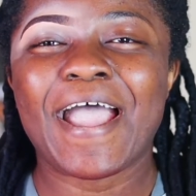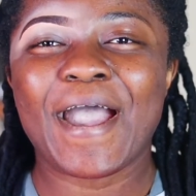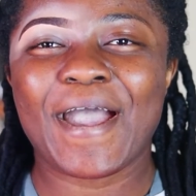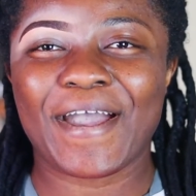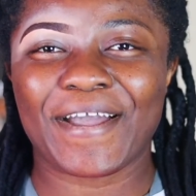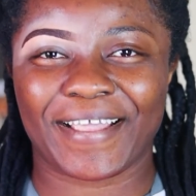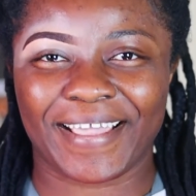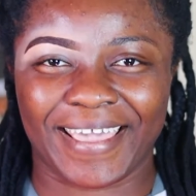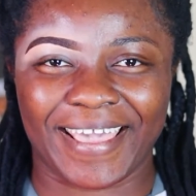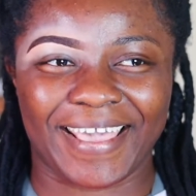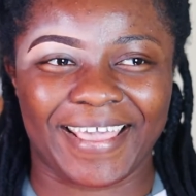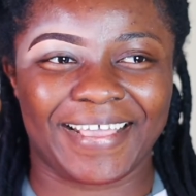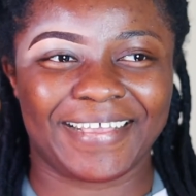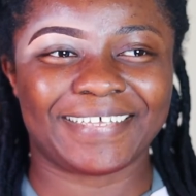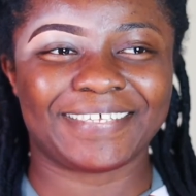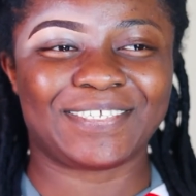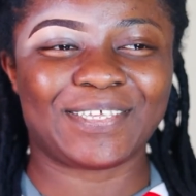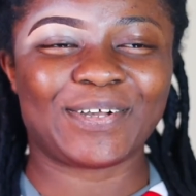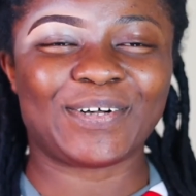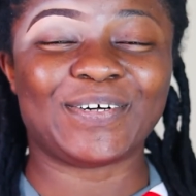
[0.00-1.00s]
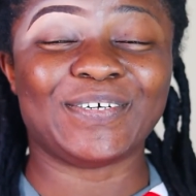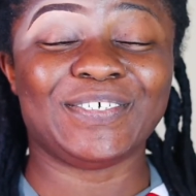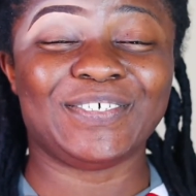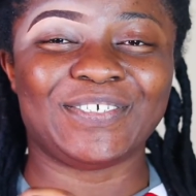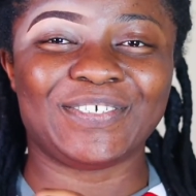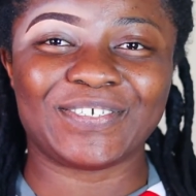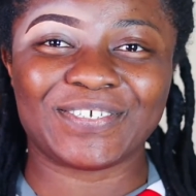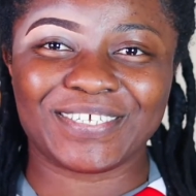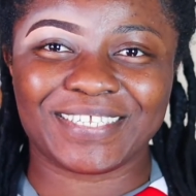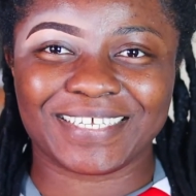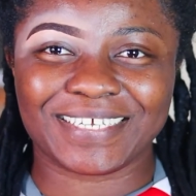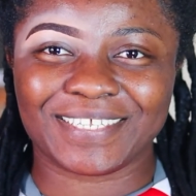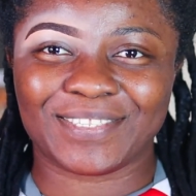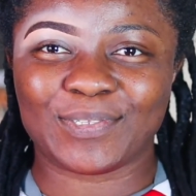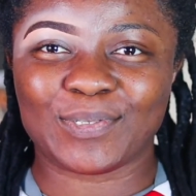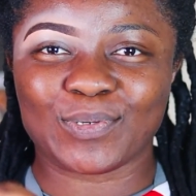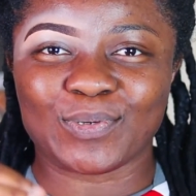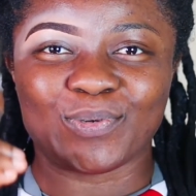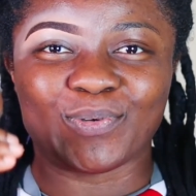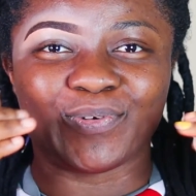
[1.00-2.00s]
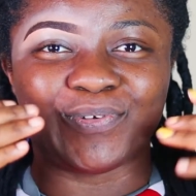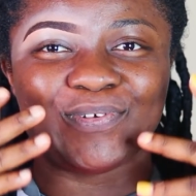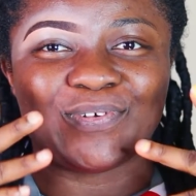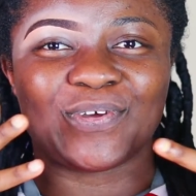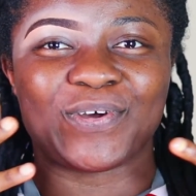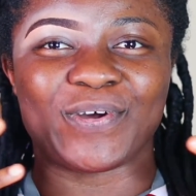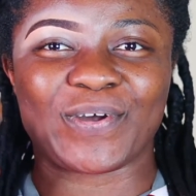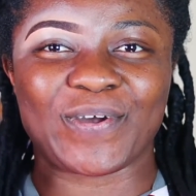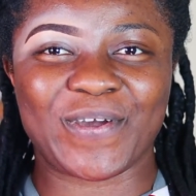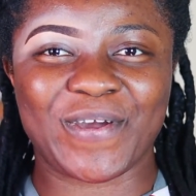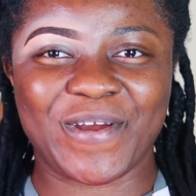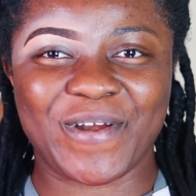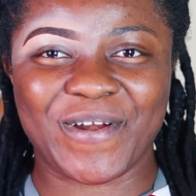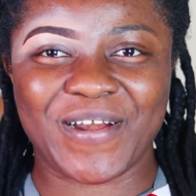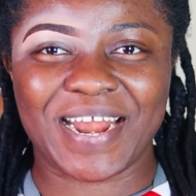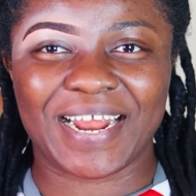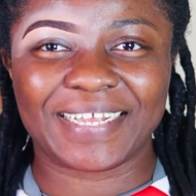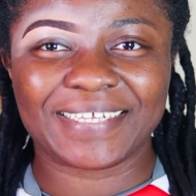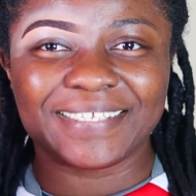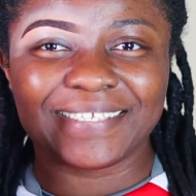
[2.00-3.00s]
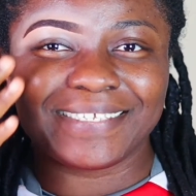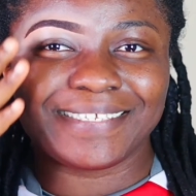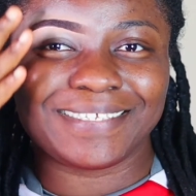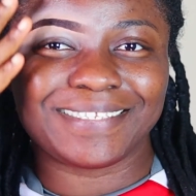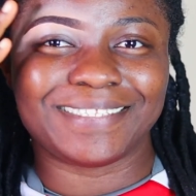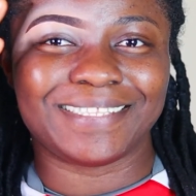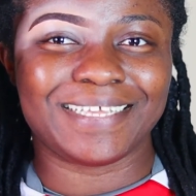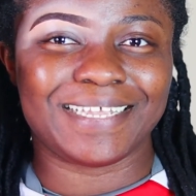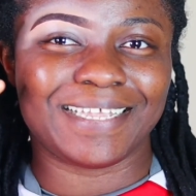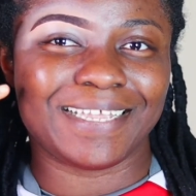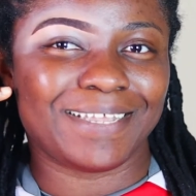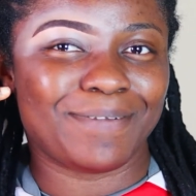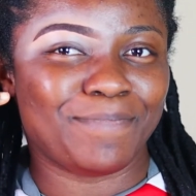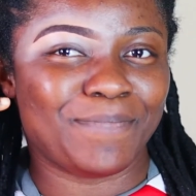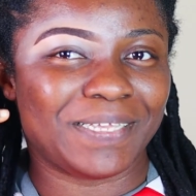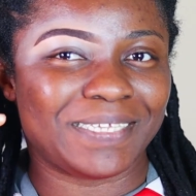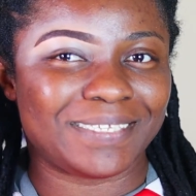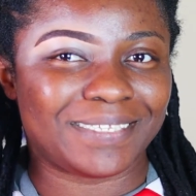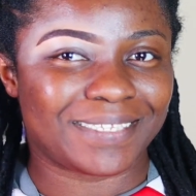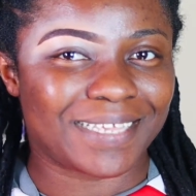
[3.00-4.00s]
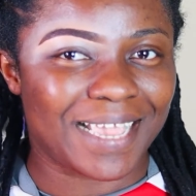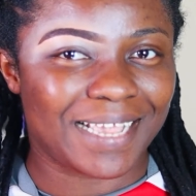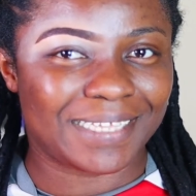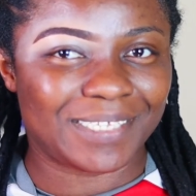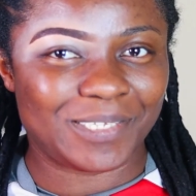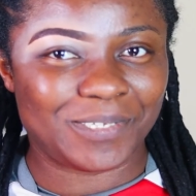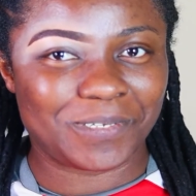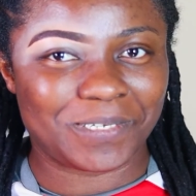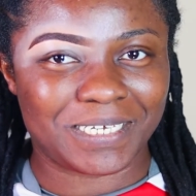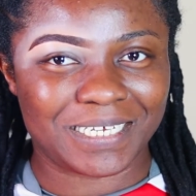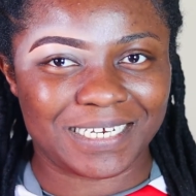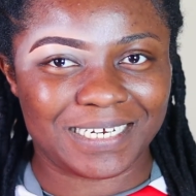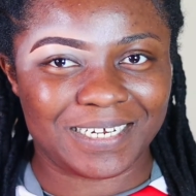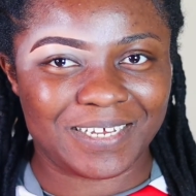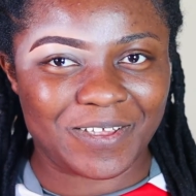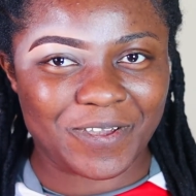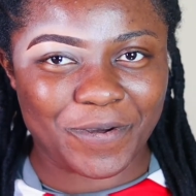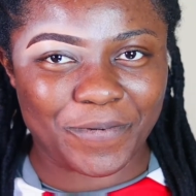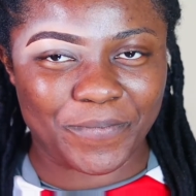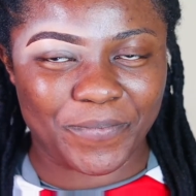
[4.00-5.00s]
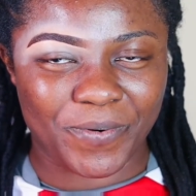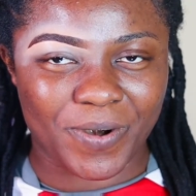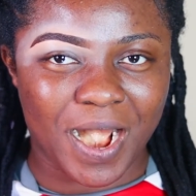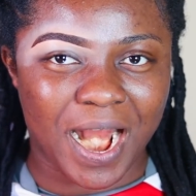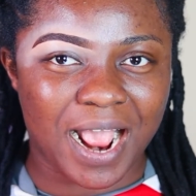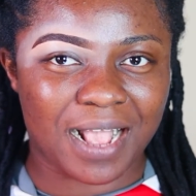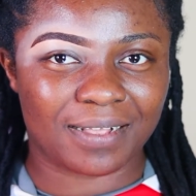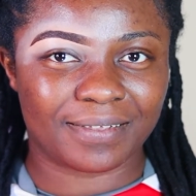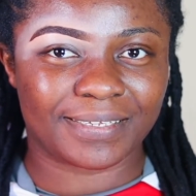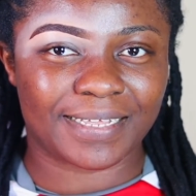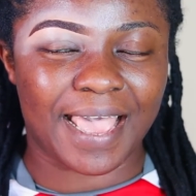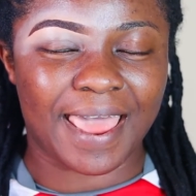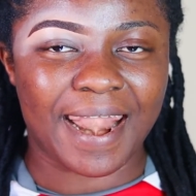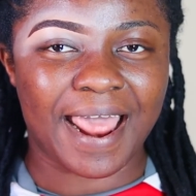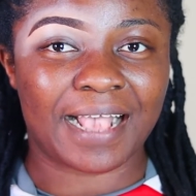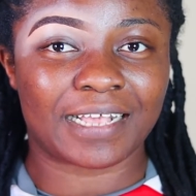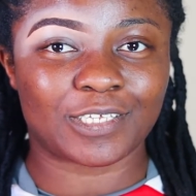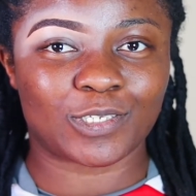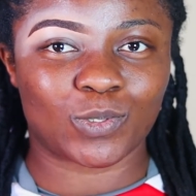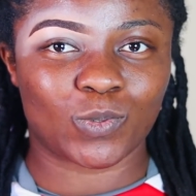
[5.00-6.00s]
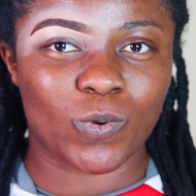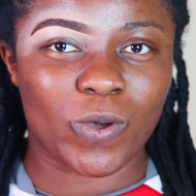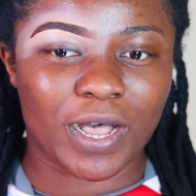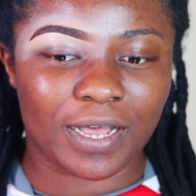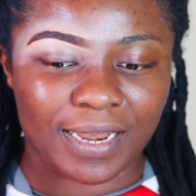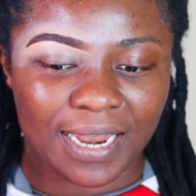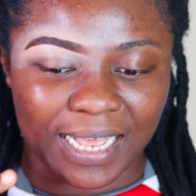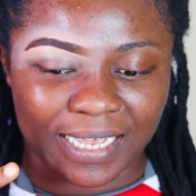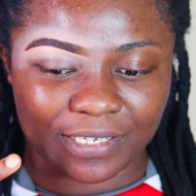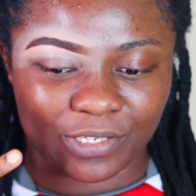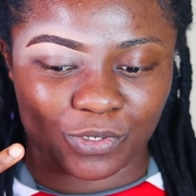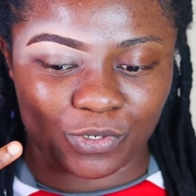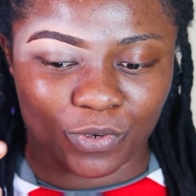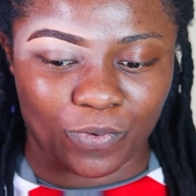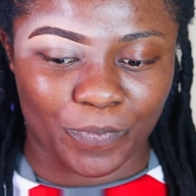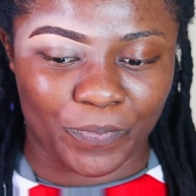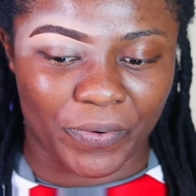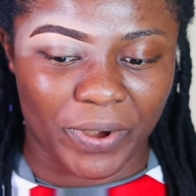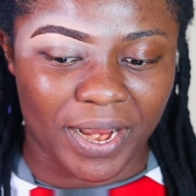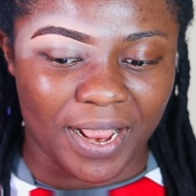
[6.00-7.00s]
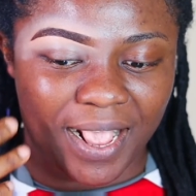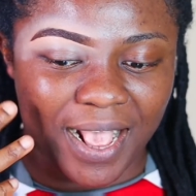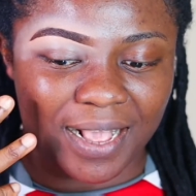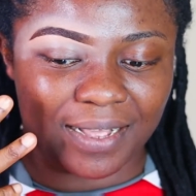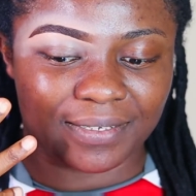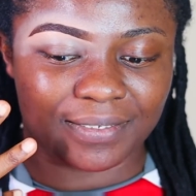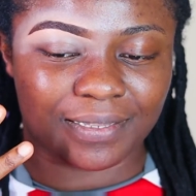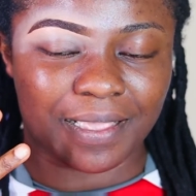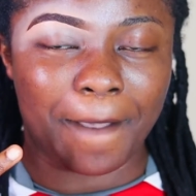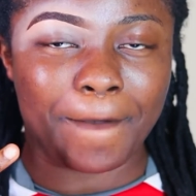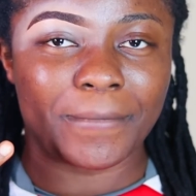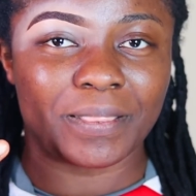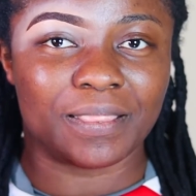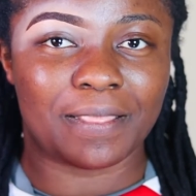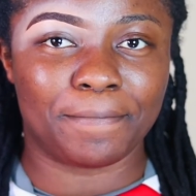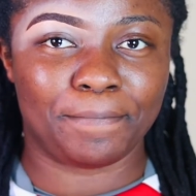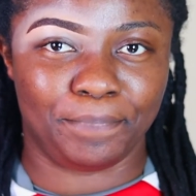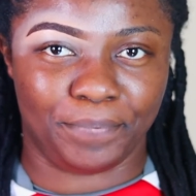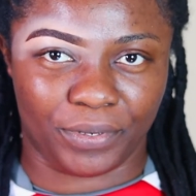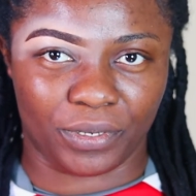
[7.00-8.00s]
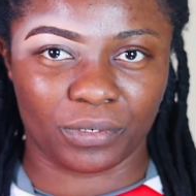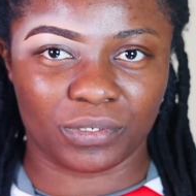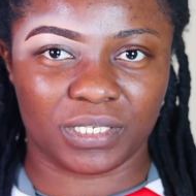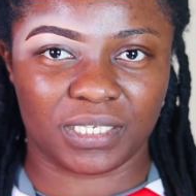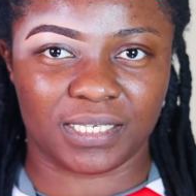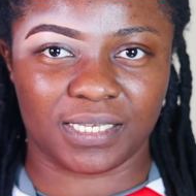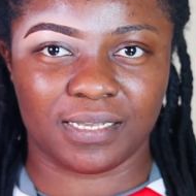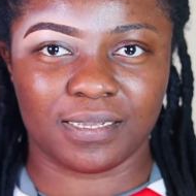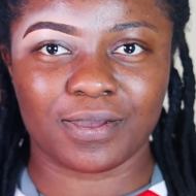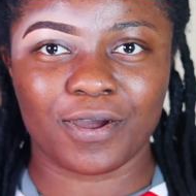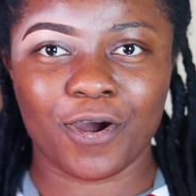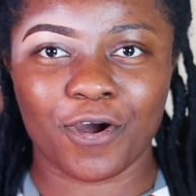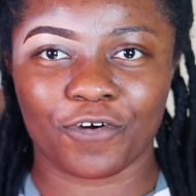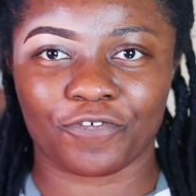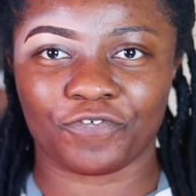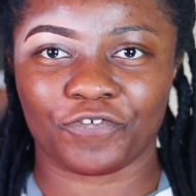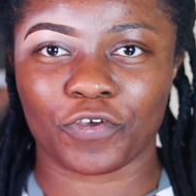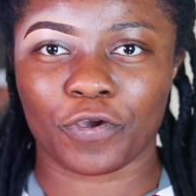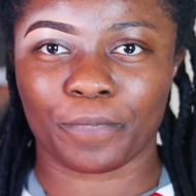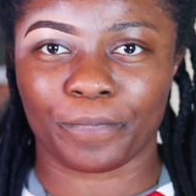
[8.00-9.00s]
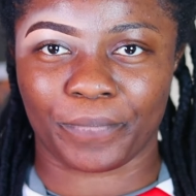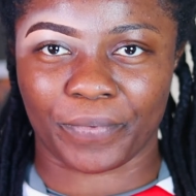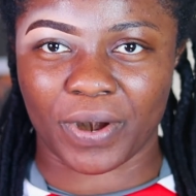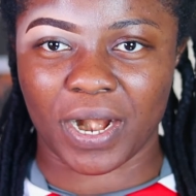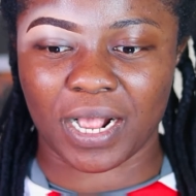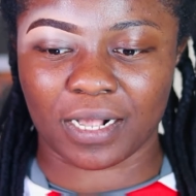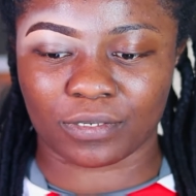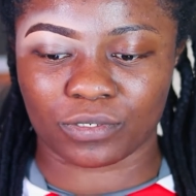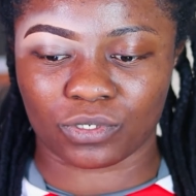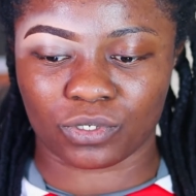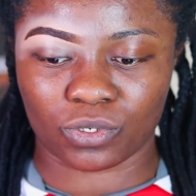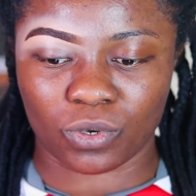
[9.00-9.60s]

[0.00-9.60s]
Okay, so you use it to, you know, correct the mistakes you did in your brows, and as well as to bring out the beauty of your brows.